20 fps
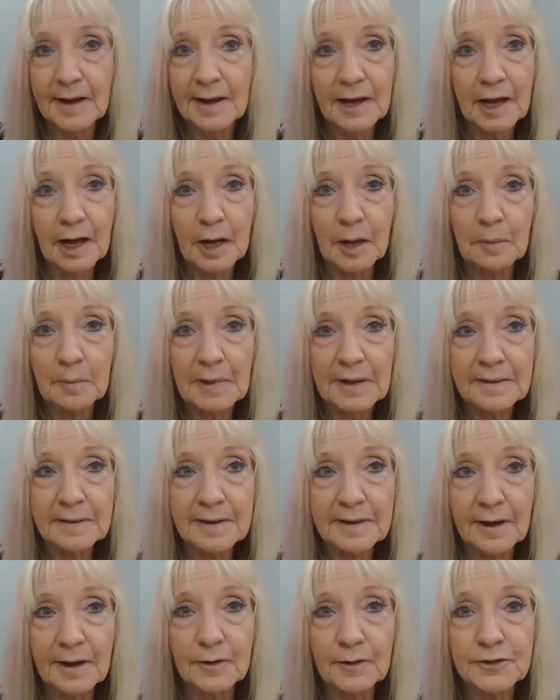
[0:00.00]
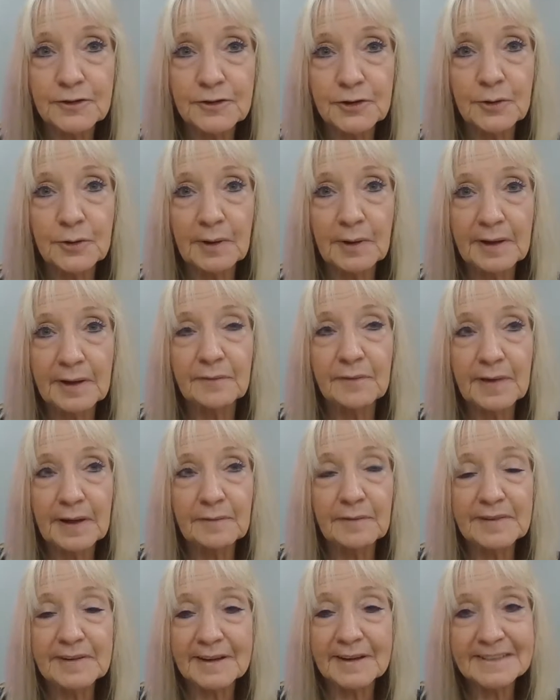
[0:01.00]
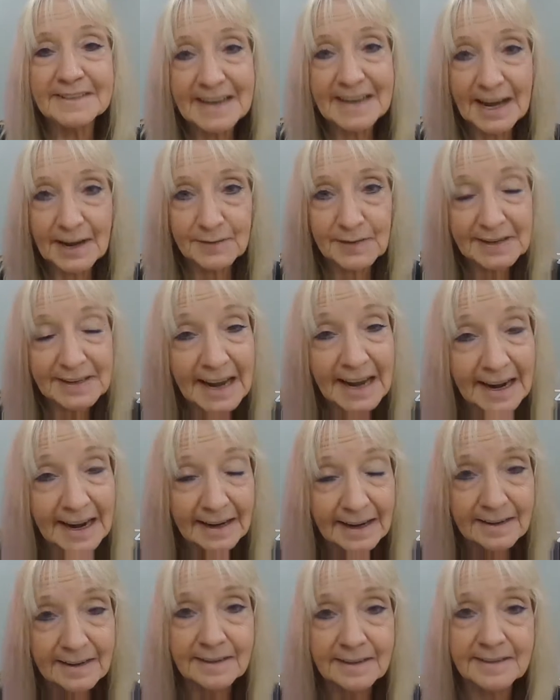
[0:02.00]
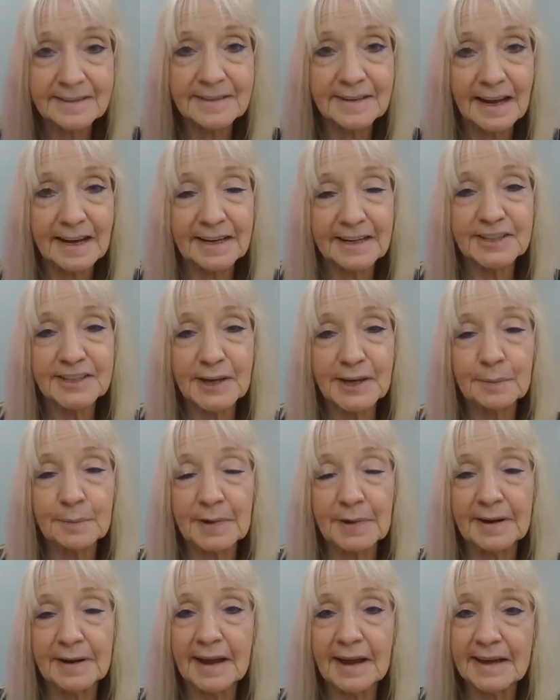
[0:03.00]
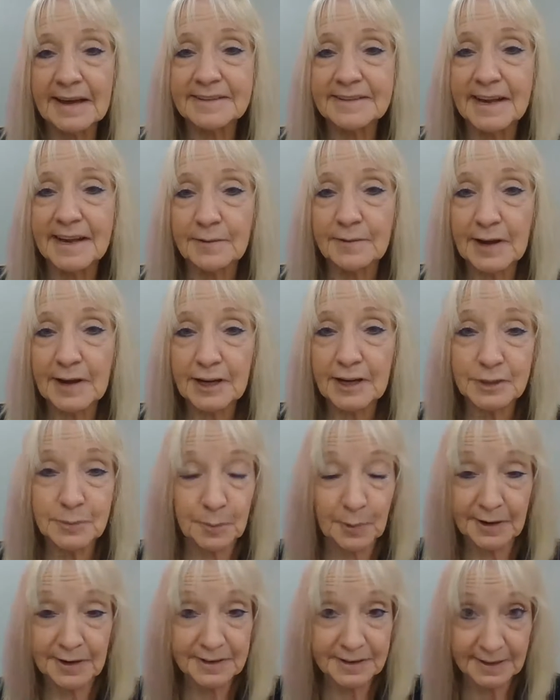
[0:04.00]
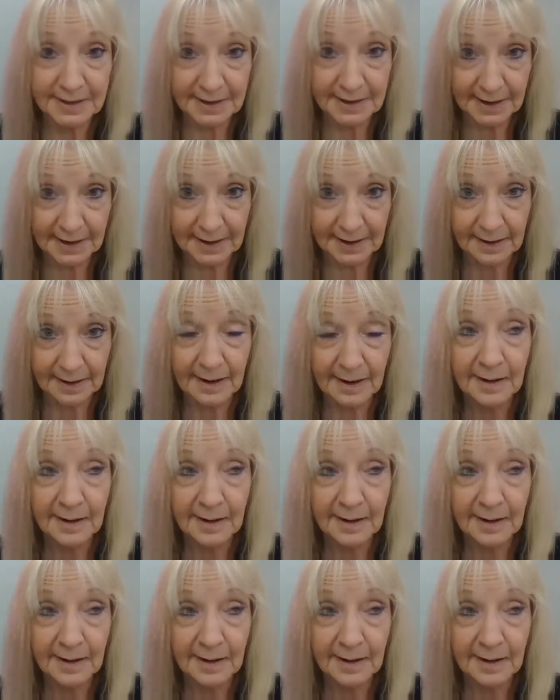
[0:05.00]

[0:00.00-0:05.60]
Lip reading: it tells you if it doesn't have a date, it's not accepted. It has to have an expiration date.